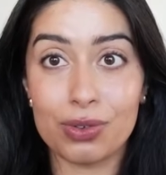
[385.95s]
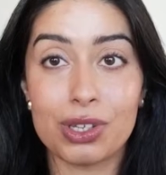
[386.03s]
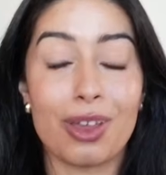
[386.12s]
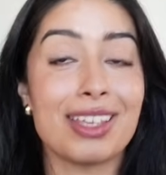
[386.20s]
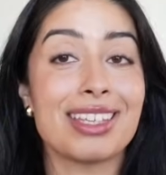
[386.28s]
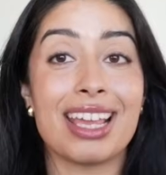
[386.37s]
So
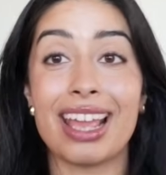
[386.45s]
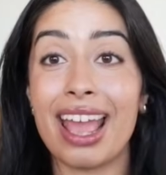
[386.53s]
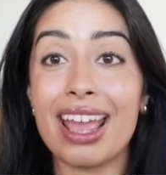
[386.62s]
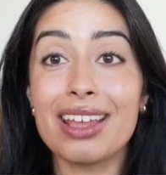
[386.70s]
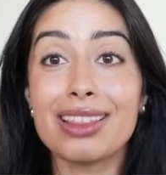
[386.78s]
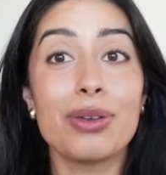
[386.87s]
he's saying,
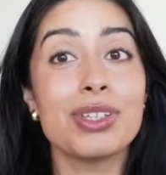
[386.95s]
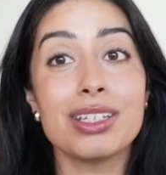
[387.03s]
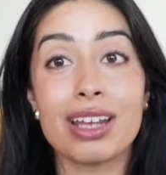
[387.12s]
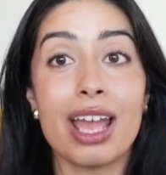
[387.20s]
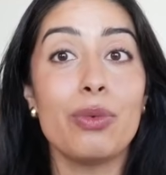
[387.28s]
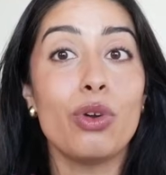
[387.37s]
hey, there was a
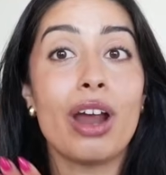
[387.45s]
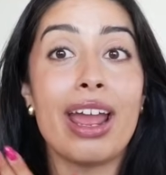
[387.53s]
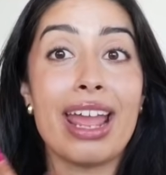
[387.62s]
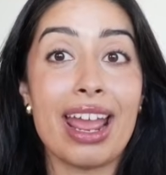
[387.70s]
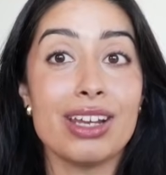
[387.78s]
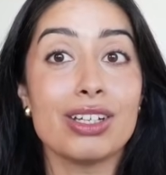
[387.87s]
time where I
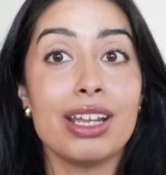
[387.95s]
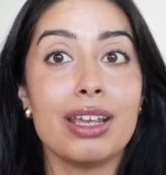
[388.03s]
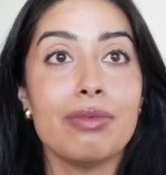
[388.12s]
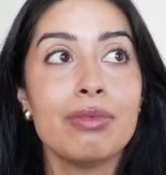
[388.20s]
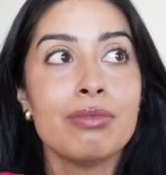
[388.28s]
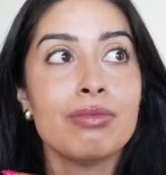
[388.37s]
actually